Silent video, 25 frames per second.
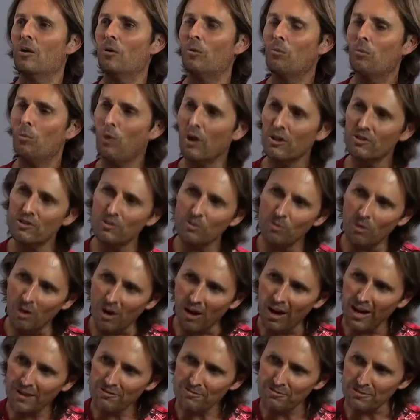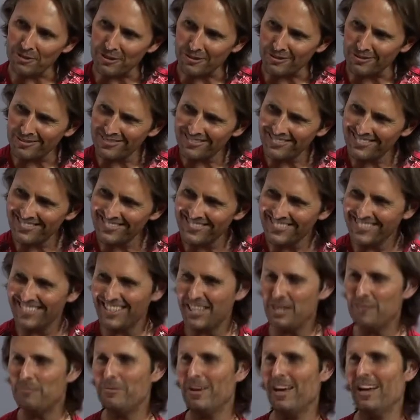what do I feel
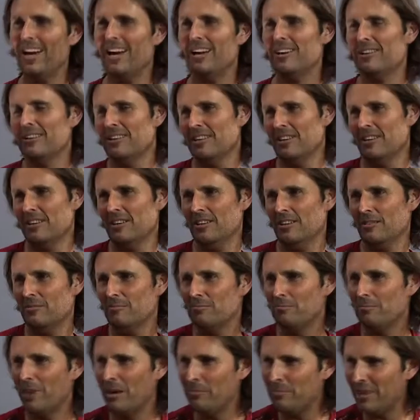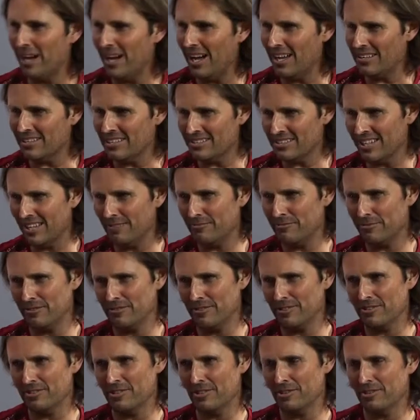about my partner's love for
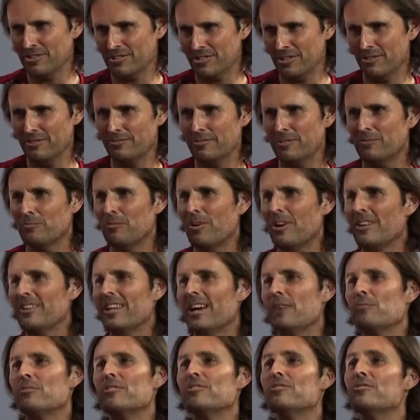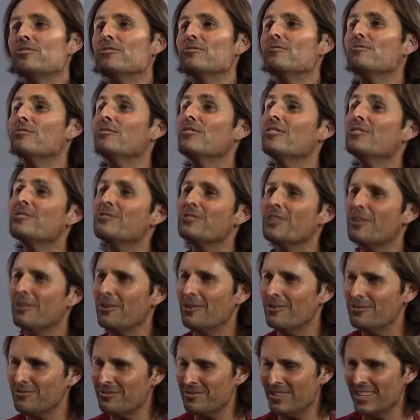the, herself and what that would do for
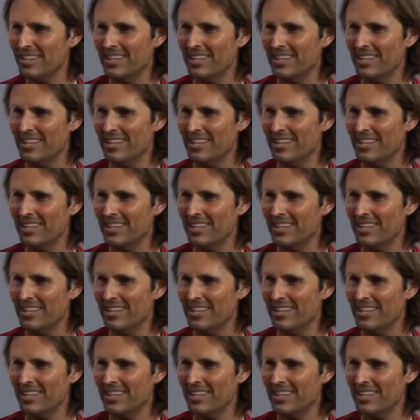herself?